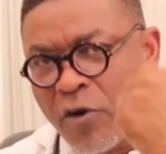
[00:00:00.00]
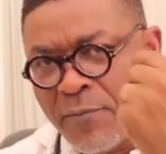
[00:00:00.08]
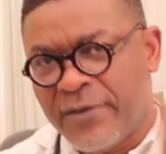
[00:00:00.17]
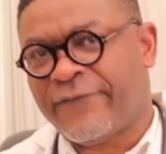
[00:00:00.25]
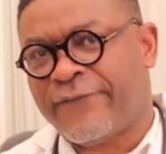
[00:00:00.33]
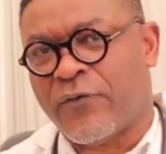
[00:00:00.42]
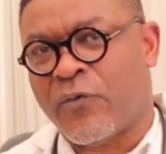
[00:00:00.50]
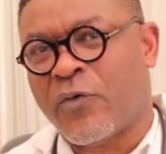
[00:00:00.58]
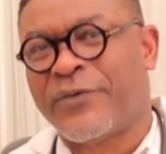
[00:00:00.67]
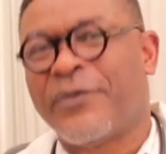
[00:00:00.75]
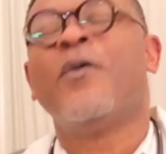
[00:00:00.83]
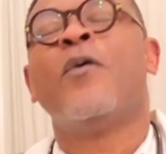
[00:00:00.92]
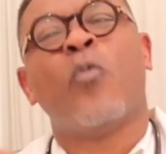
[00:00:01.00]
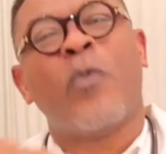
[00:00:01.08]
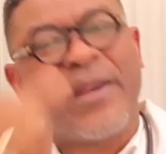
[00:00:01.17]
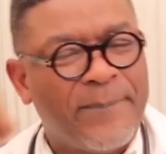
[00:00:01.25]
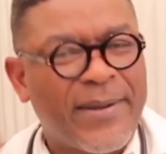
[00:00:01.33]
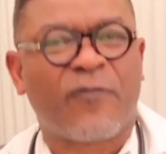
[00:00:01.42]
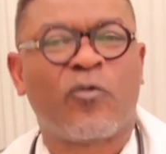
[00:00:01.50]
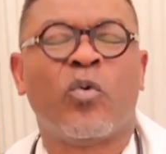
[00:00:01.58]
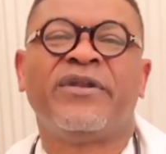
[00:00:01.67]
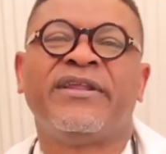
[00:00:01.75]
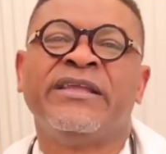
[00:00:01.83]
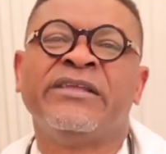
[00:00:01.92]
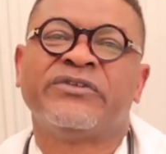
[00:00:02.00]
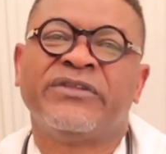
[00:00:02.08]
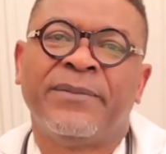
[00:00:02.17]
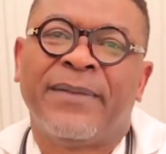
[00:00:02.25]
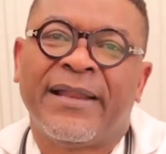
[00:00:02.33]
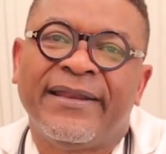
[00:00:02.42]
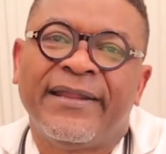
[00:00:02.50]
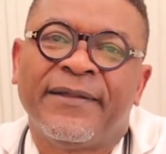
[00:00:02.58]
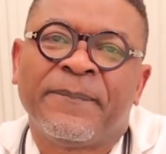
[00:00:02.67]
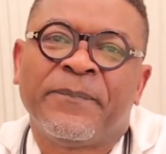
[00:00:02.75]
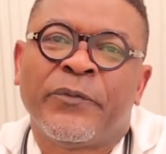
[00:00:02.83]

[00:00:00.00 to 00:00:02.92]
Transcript: coming forward, went backward into the bladder.